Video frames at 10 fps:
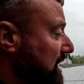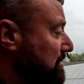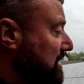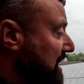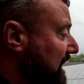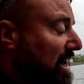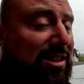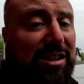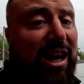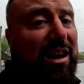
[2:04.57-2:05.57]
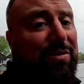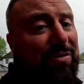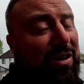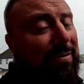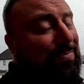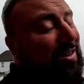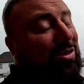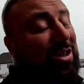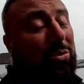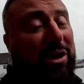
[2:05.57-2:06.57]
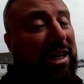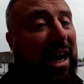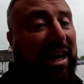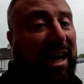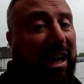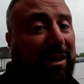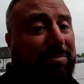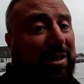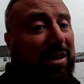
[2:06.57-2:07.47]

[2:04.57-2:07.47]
keep the car safe. It's only a weekend car.